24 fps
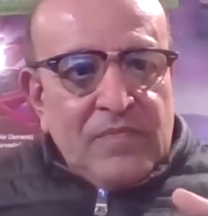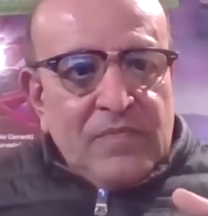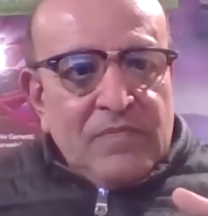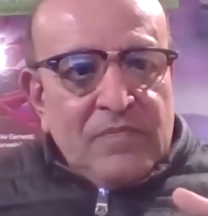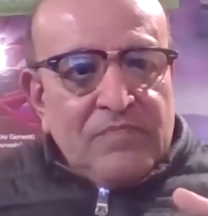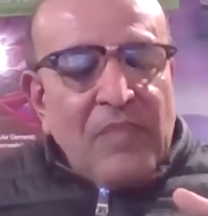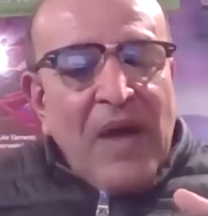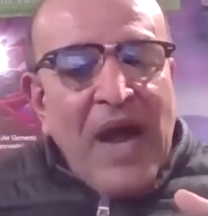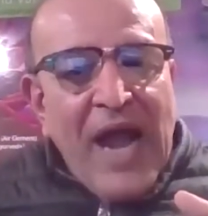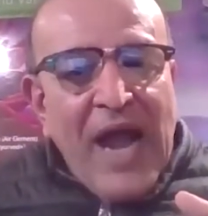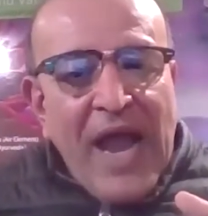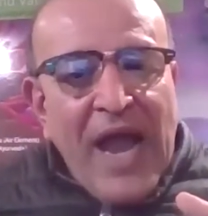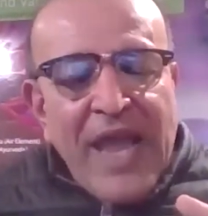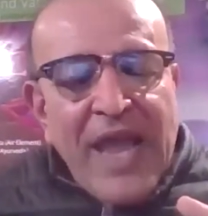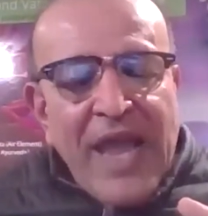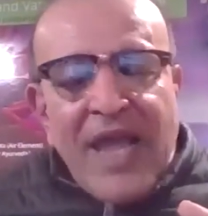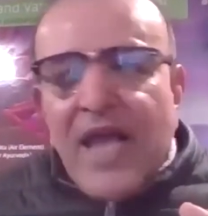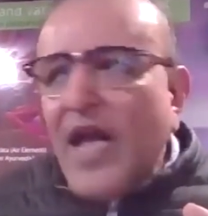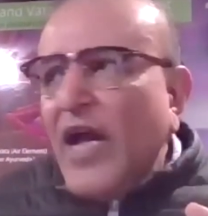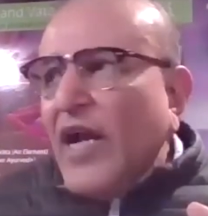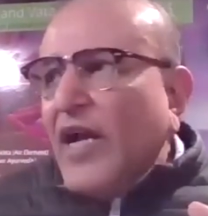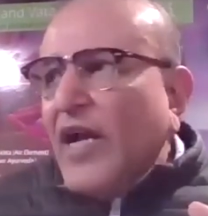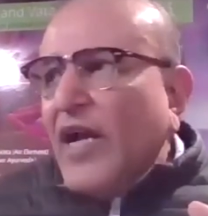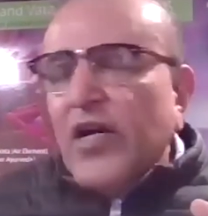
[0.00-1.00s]
by
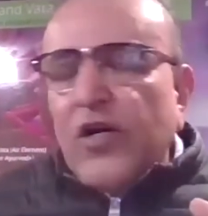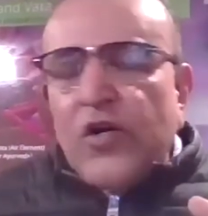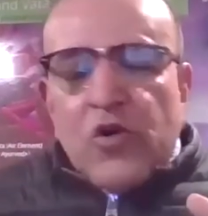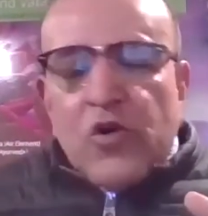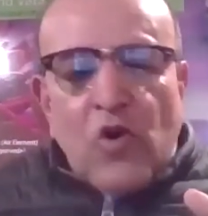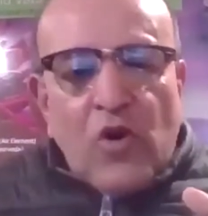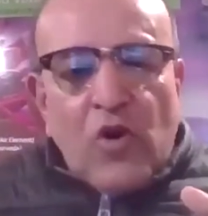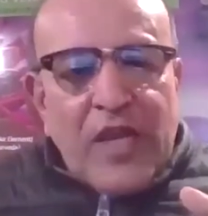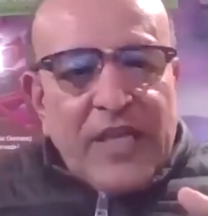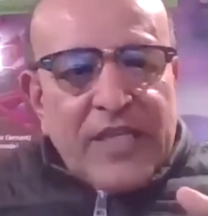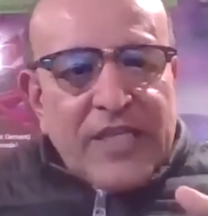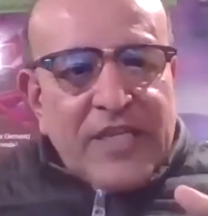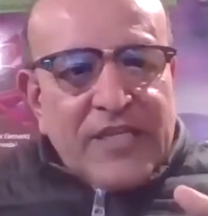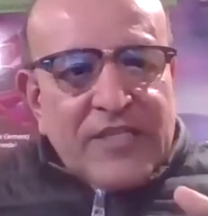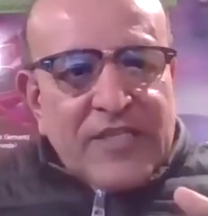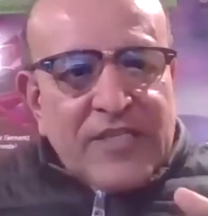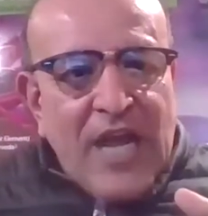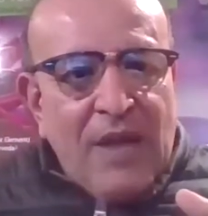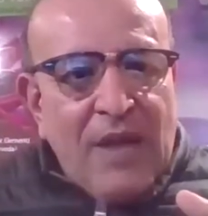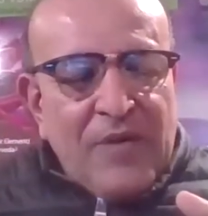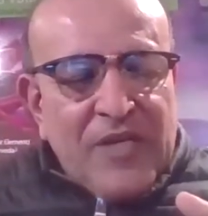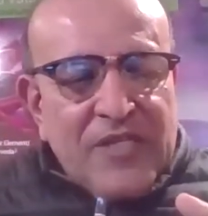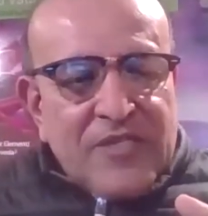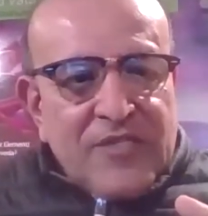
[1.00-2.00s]
controlling the
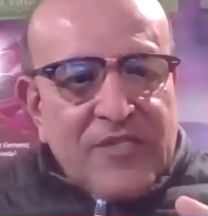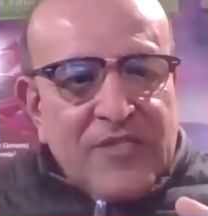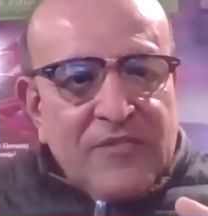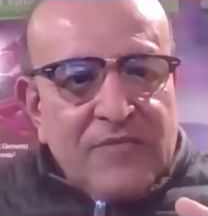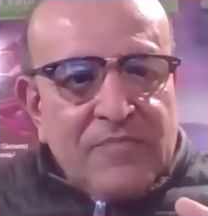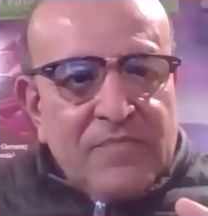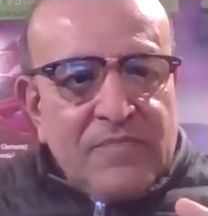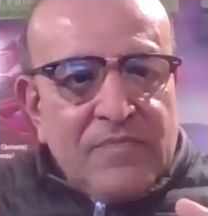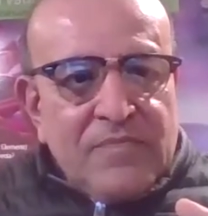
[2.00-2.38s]
tamas.